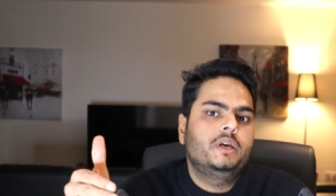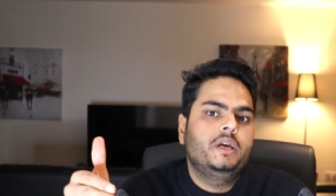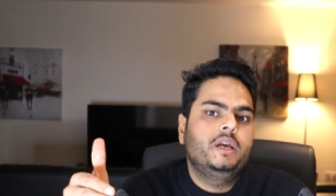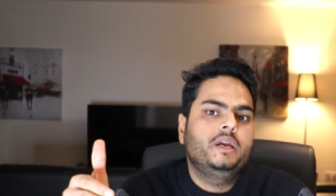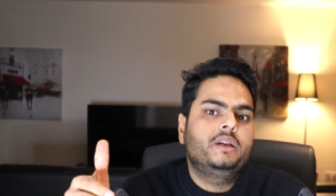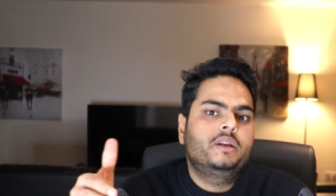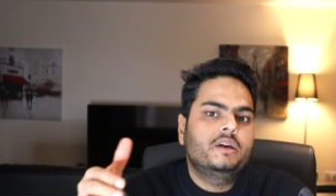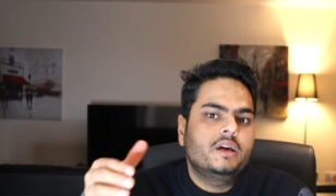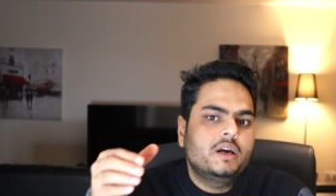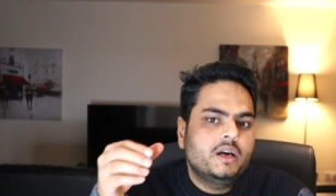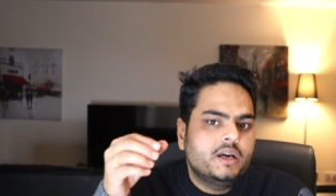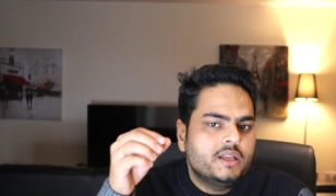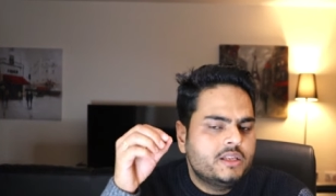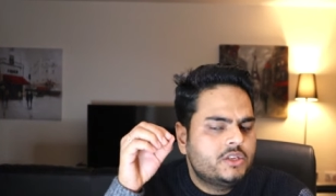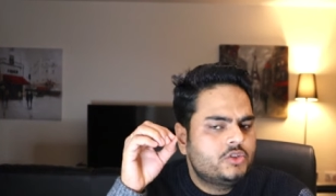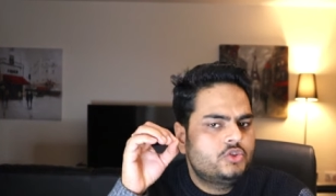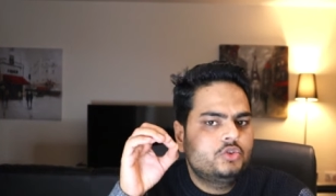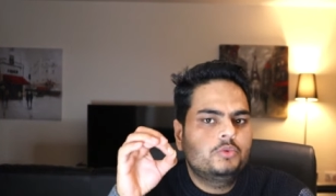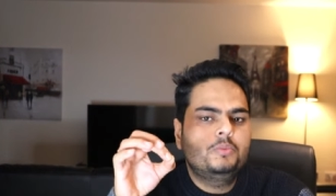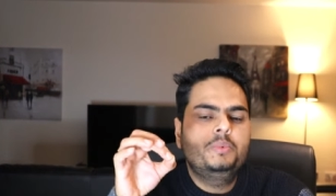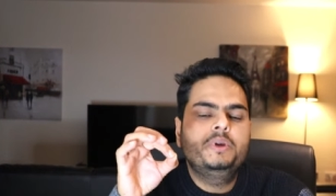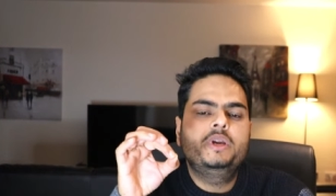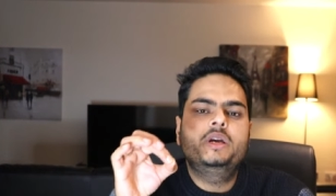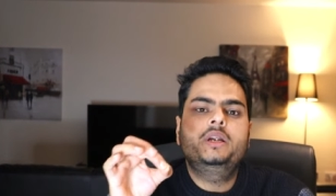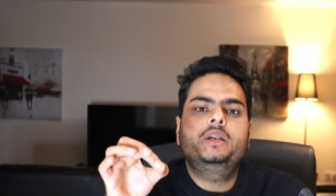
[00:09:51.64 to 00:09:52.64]
It has
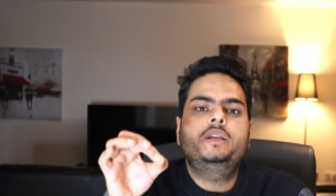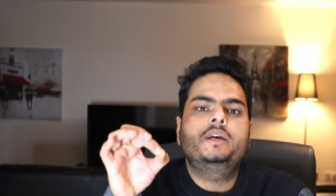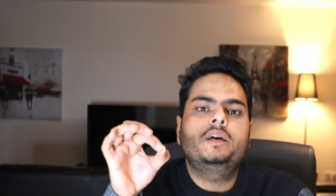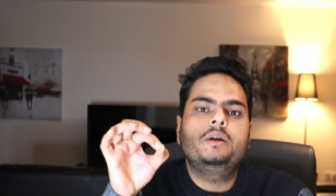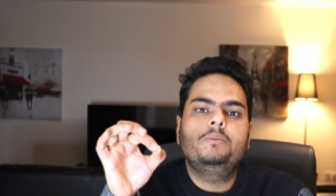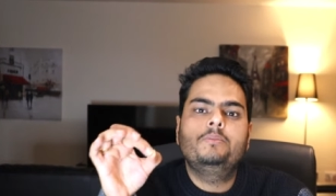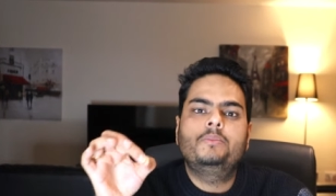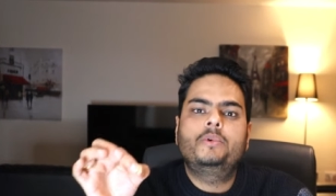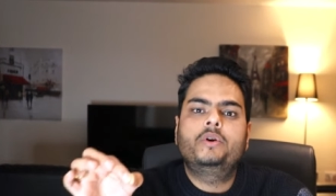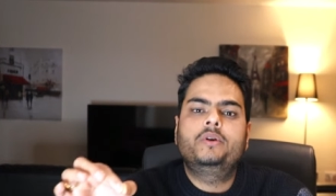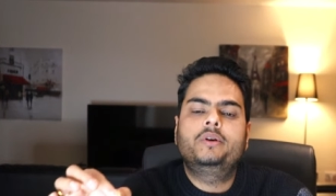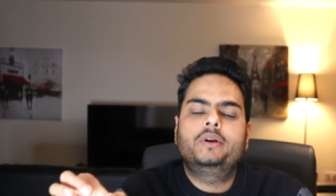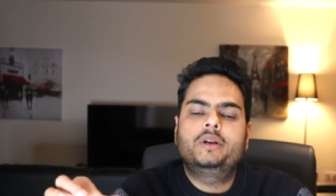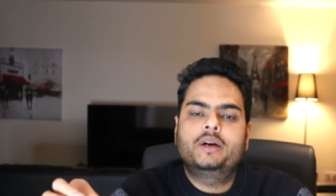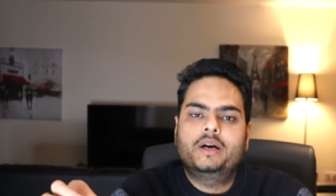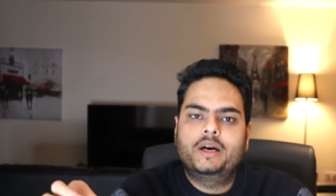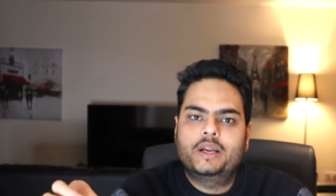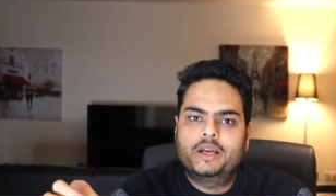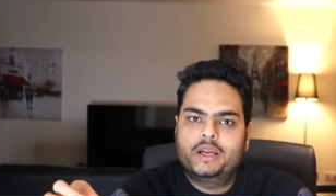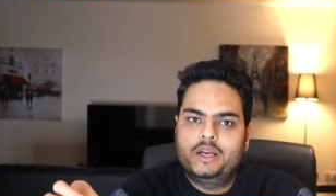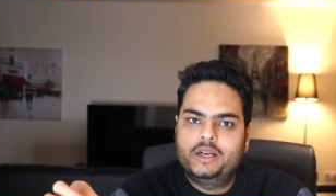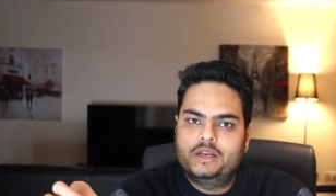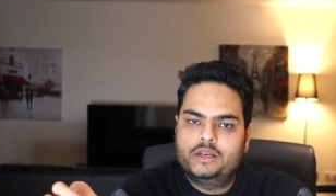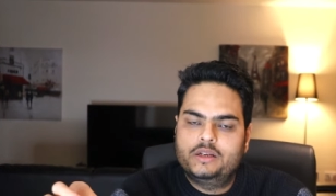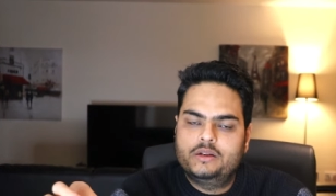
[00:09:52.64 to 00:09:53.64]
to be a time bound
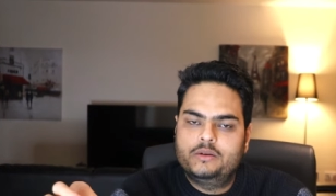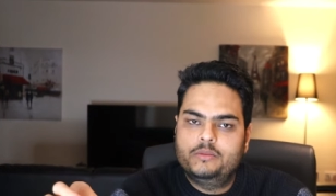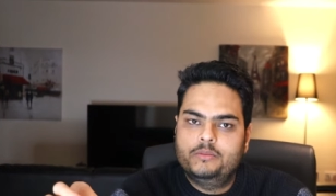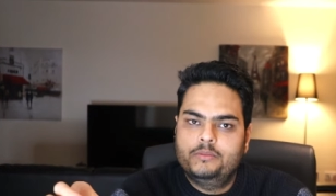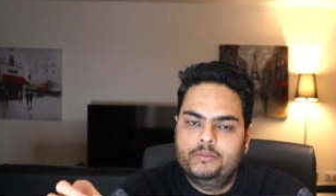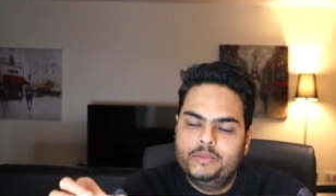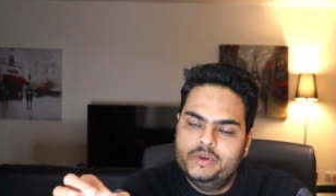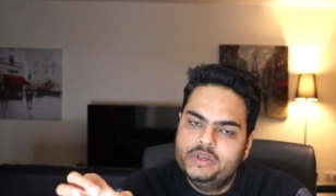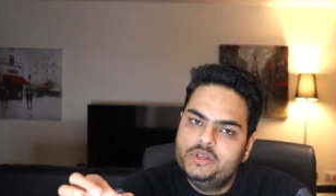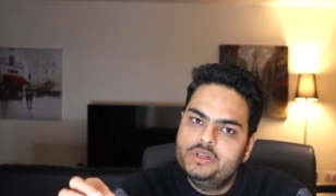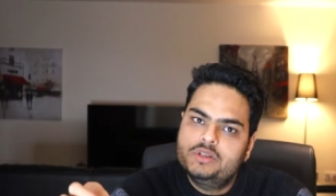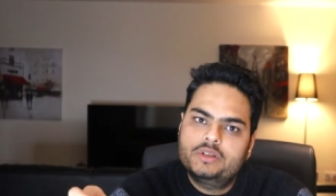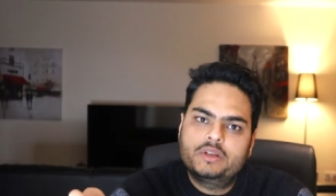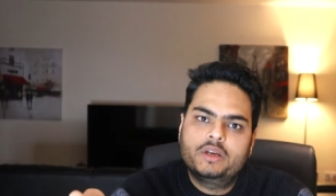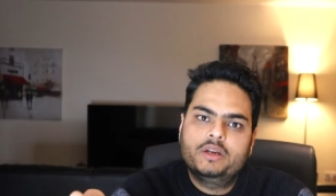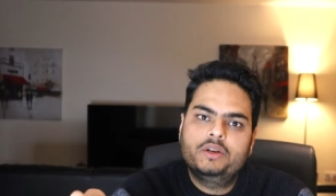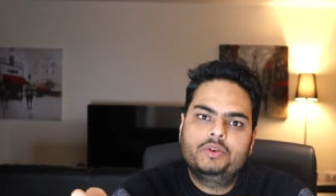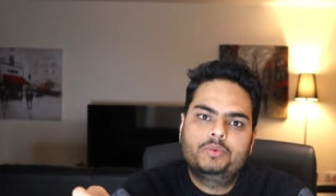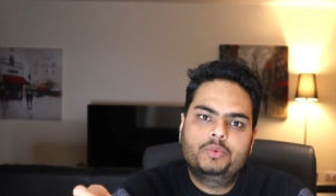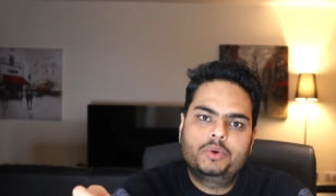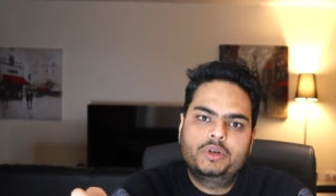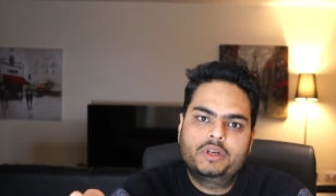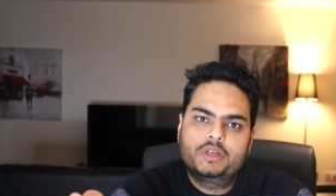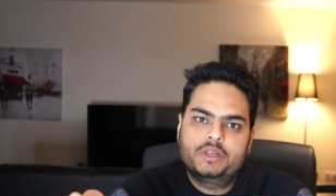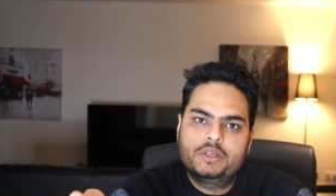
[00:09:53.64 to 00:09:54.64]
target. Please try
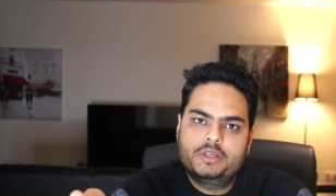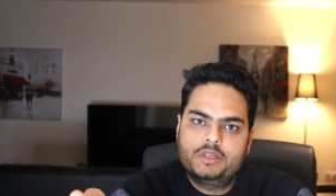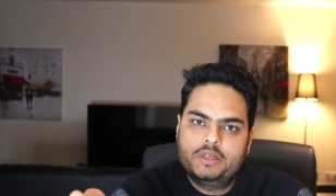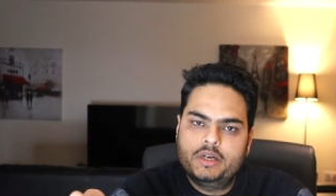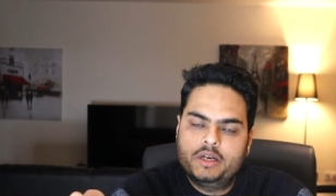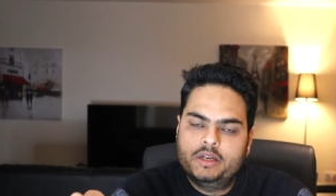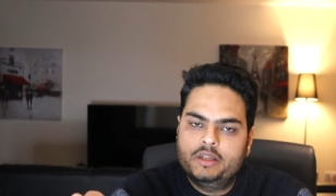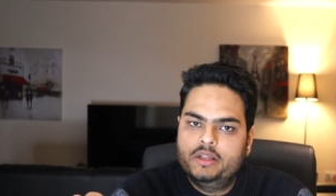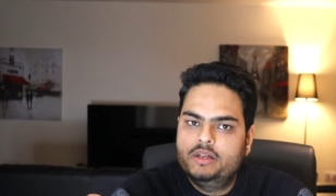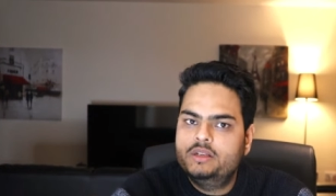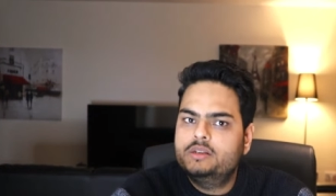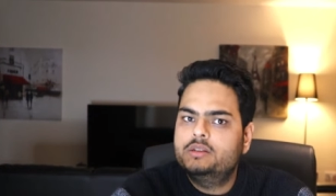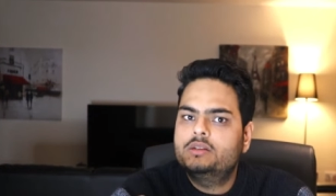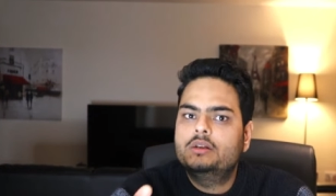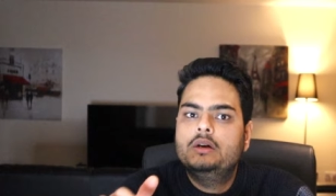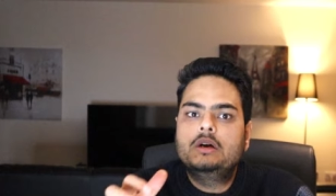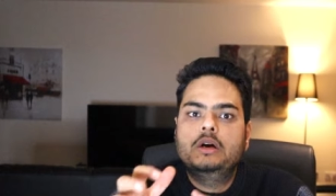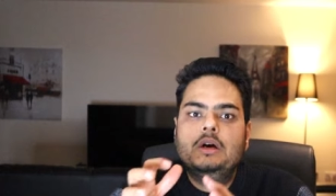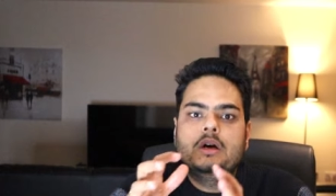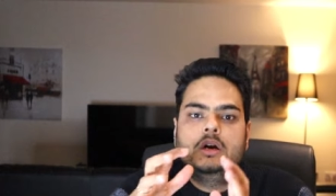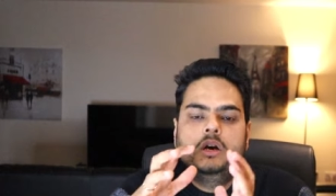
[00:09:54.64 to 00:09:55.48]
to understand this.